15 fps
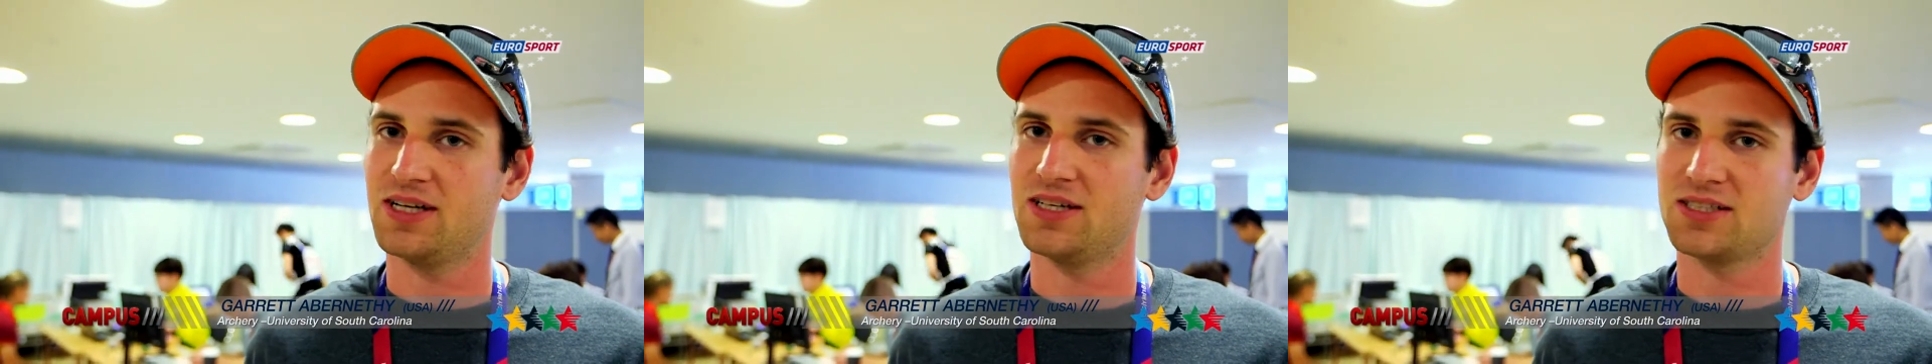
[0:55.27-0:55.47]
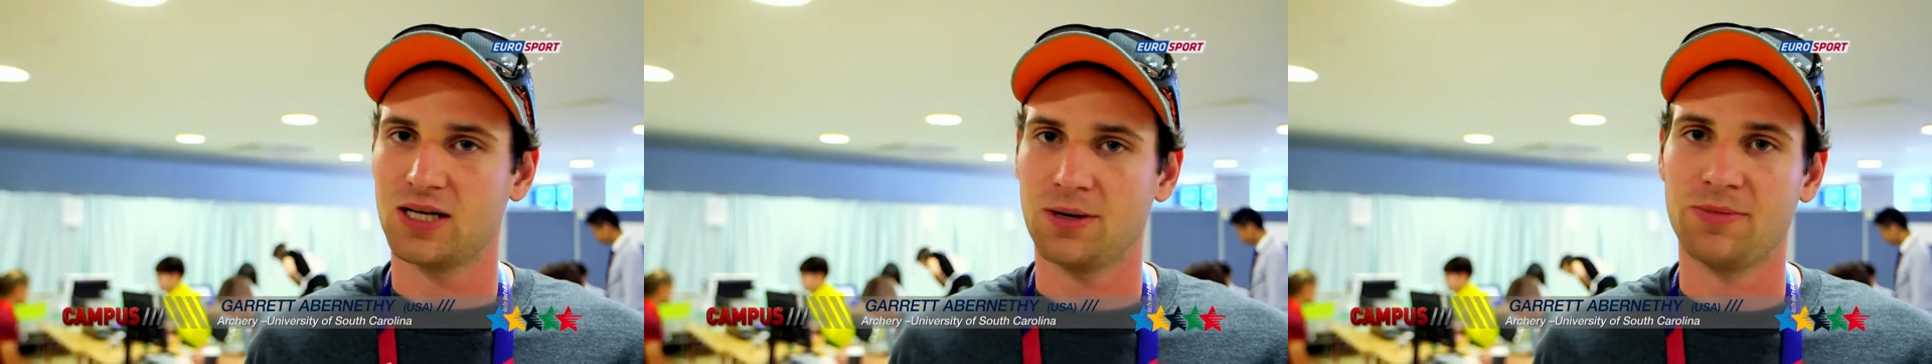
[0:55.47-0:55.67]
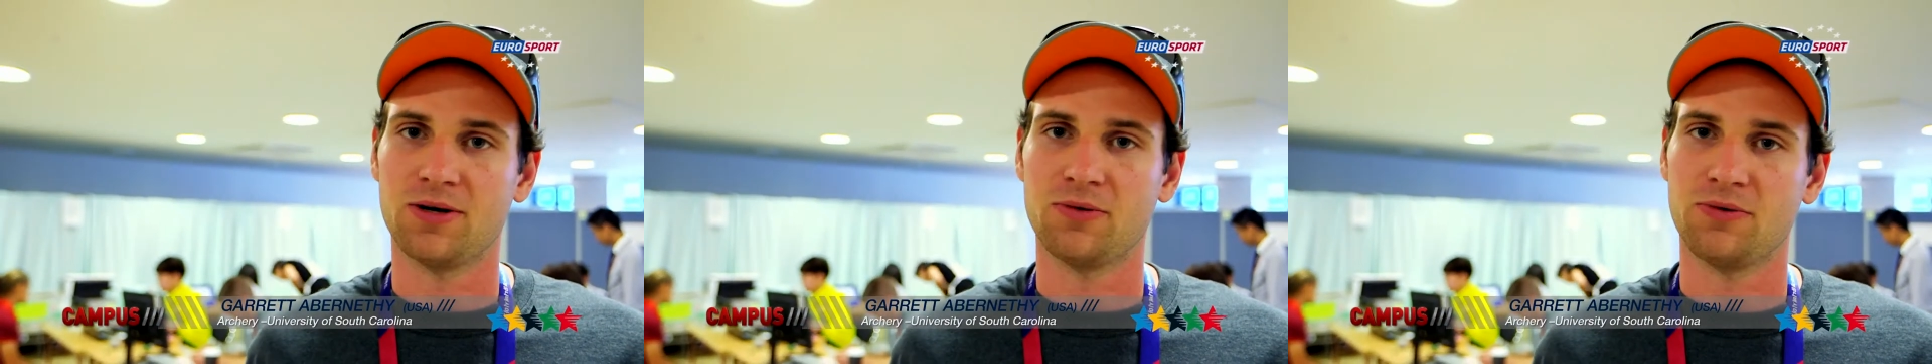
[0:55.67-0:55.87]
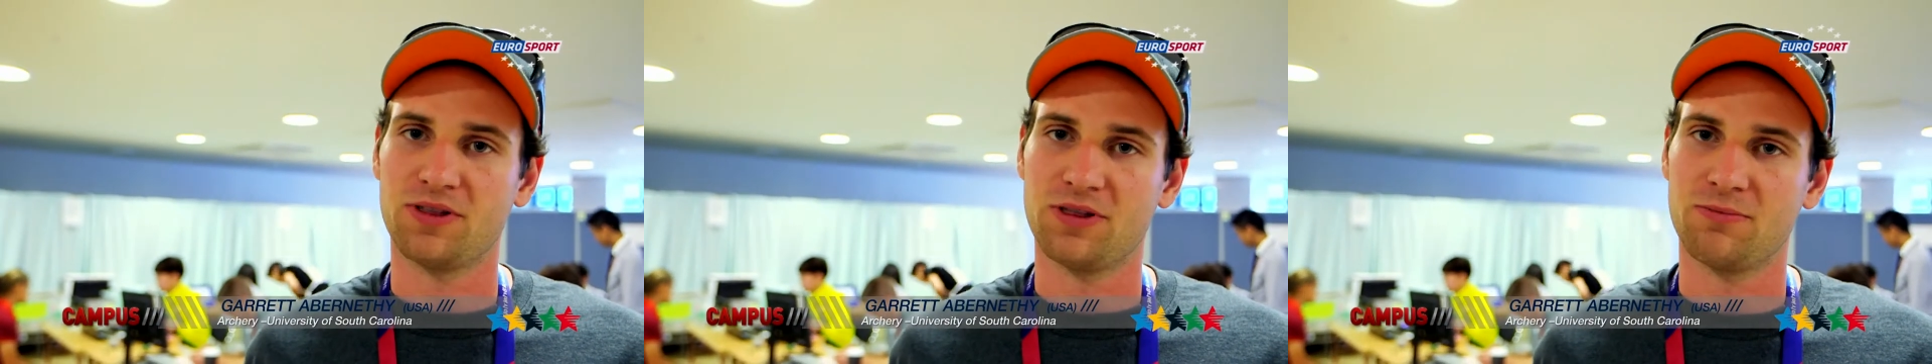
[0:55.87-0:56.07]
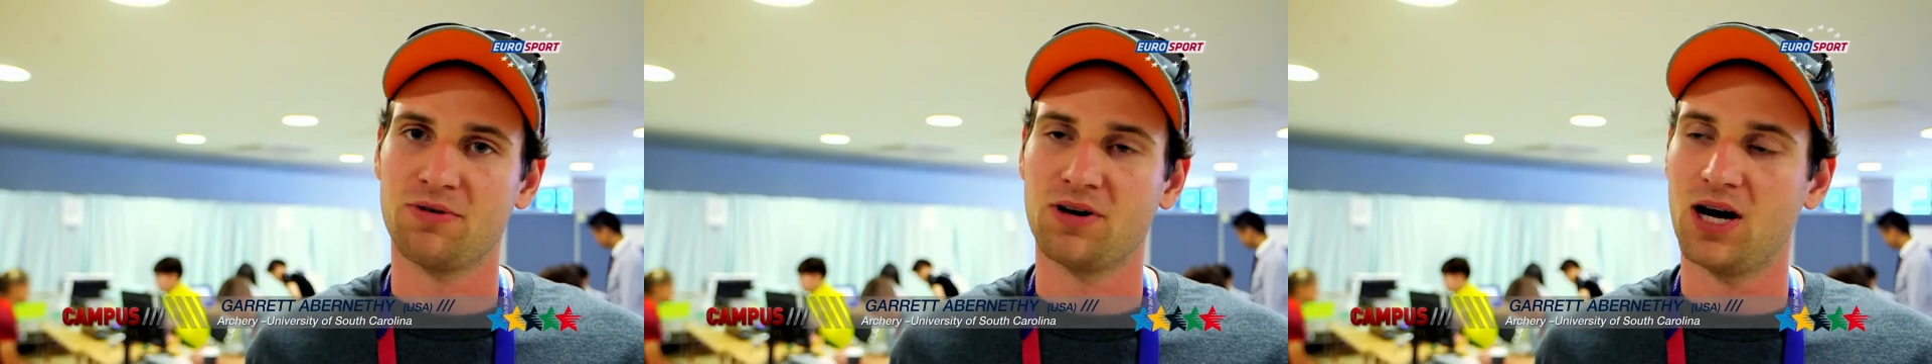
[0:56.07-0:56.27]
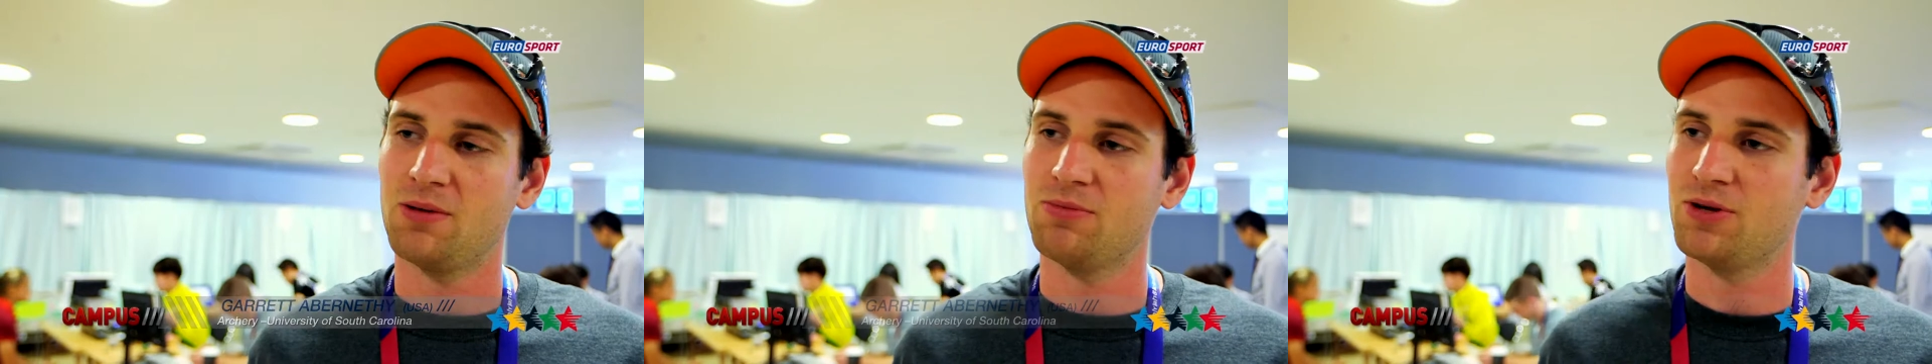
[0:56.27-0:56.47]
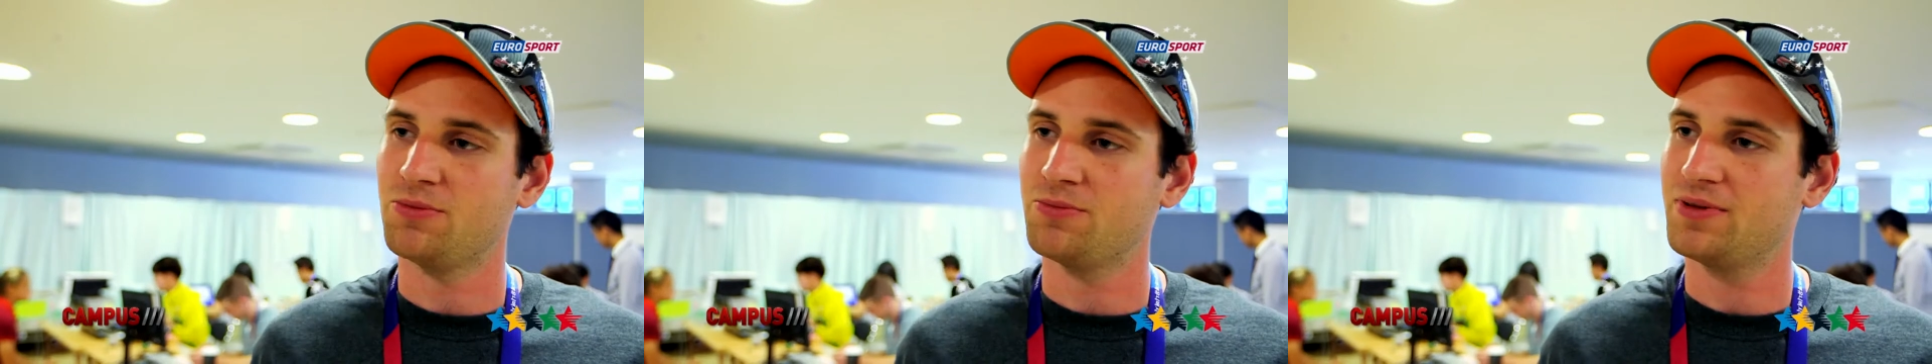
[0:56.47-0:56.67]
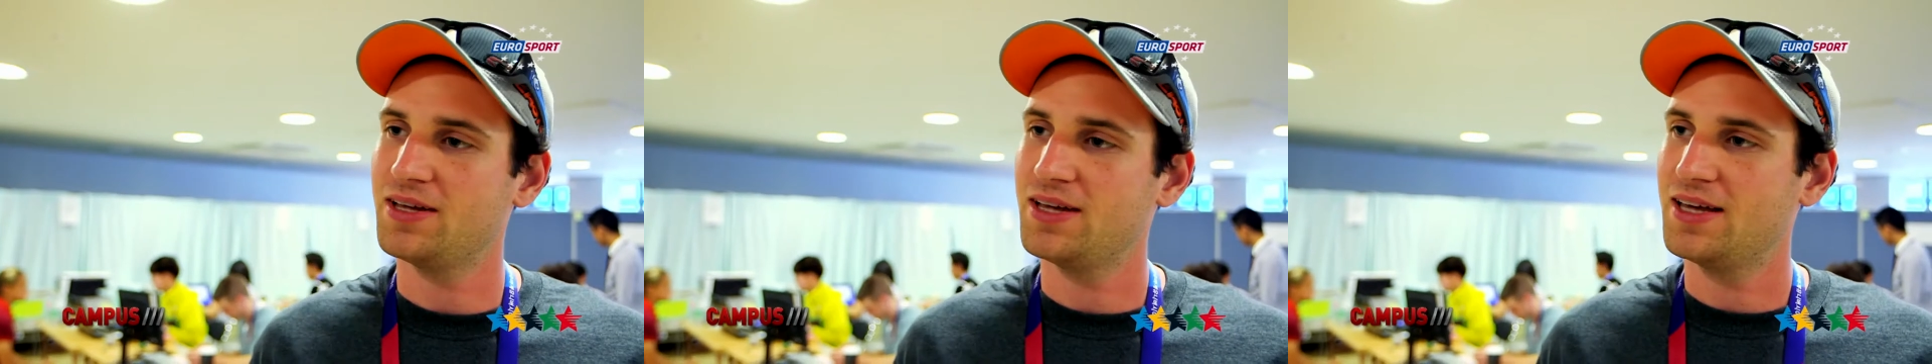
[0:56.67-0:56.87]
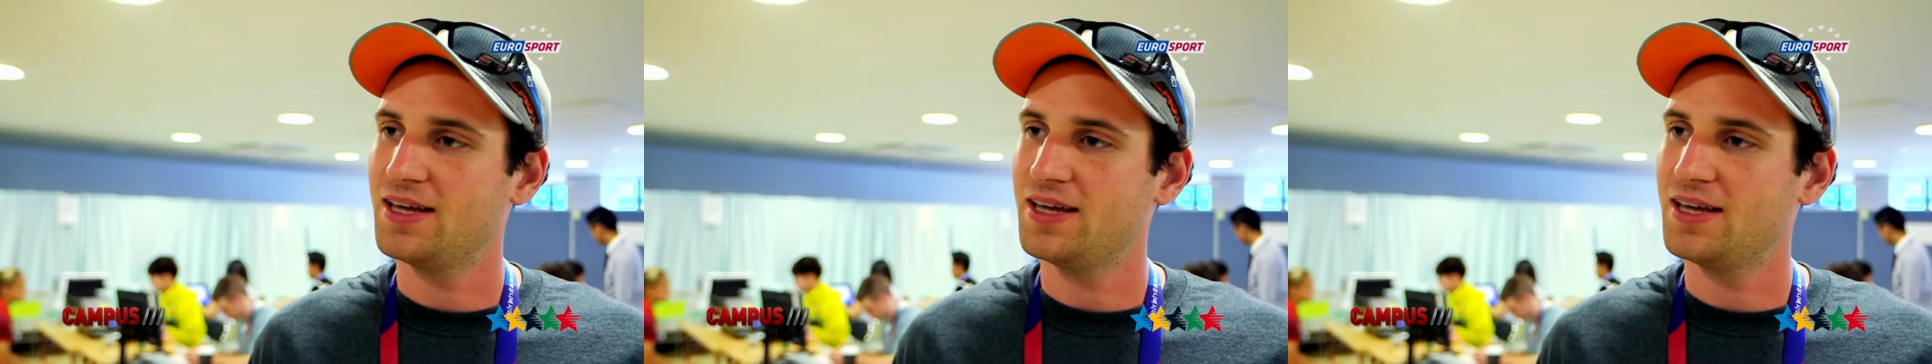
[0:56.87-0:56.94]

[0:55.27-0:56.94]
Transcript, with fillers: does come in with a problem,